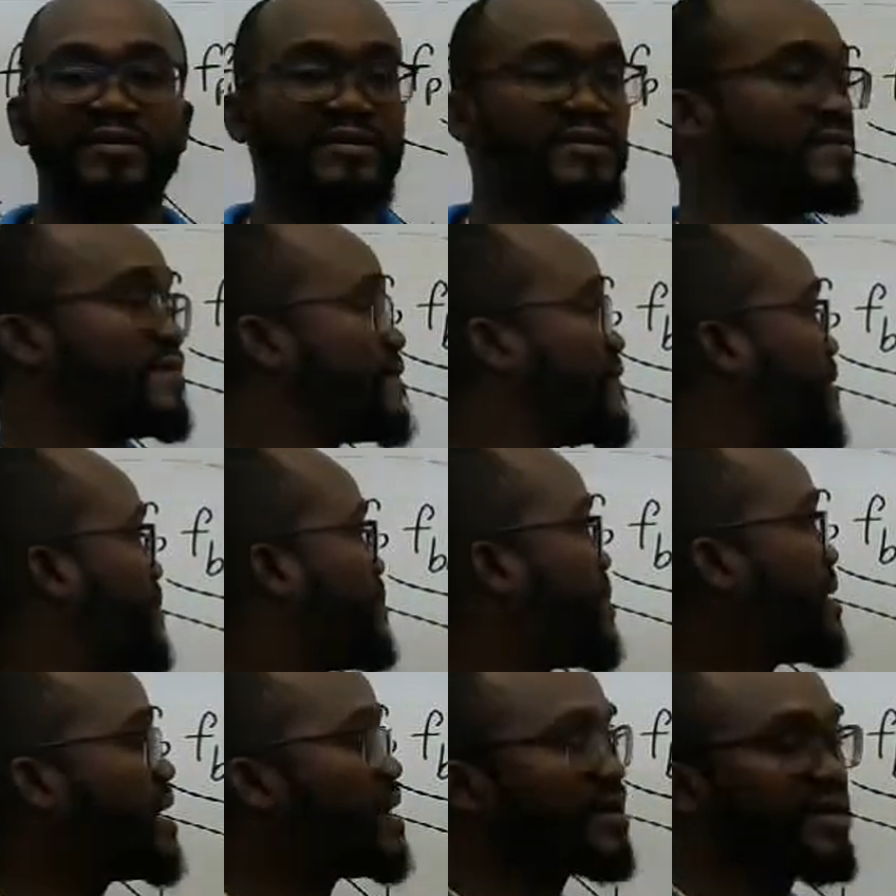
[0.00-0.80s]
for
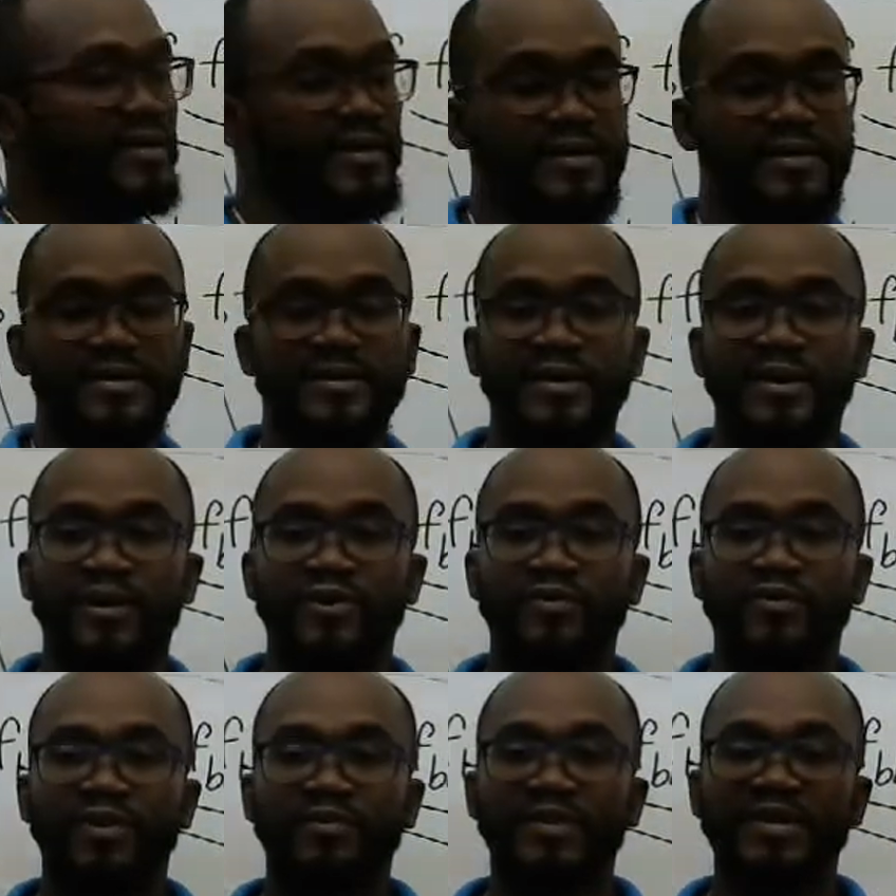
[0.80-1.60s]
parking
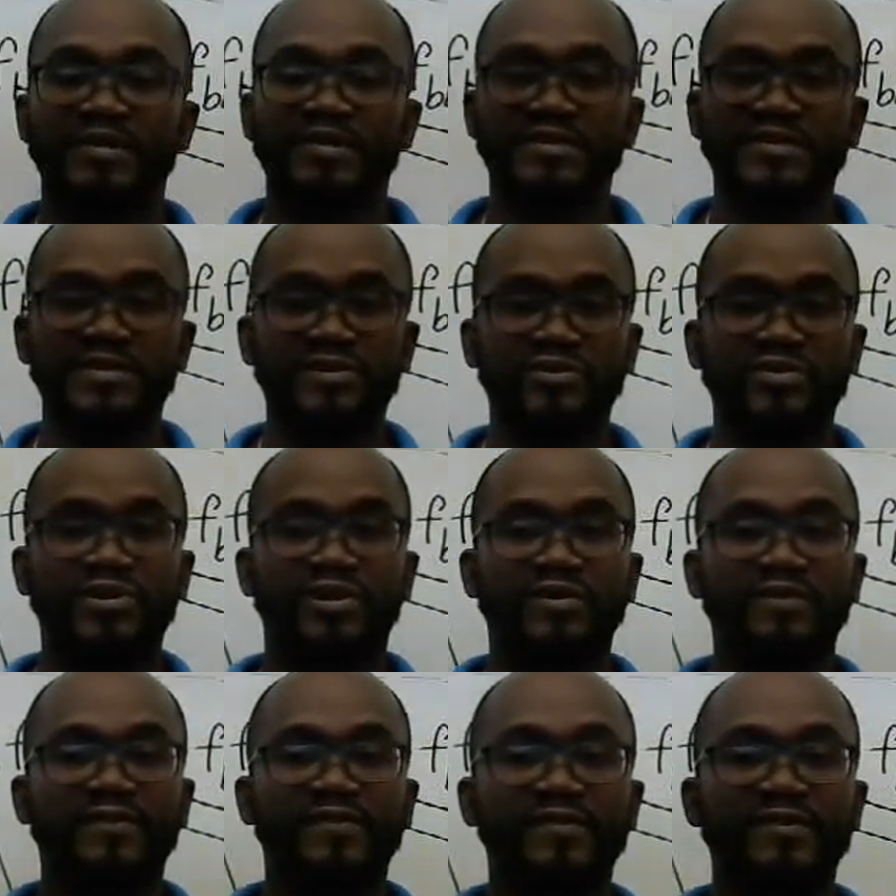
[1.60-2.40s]
would be to slow
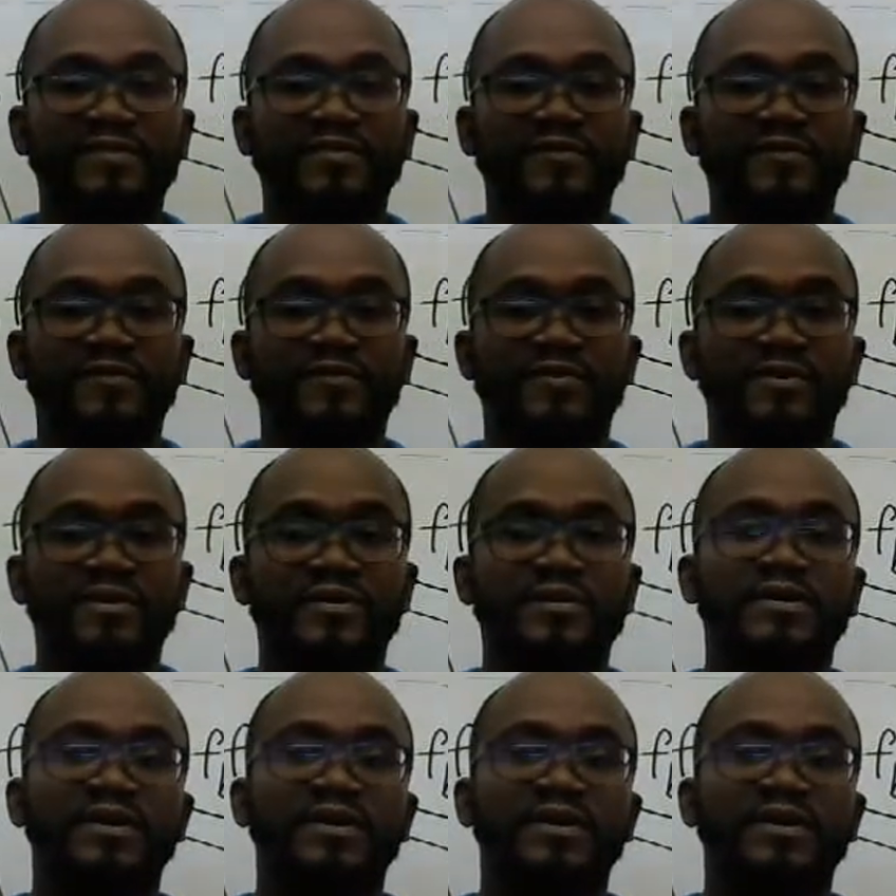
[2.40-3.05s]
down first of all,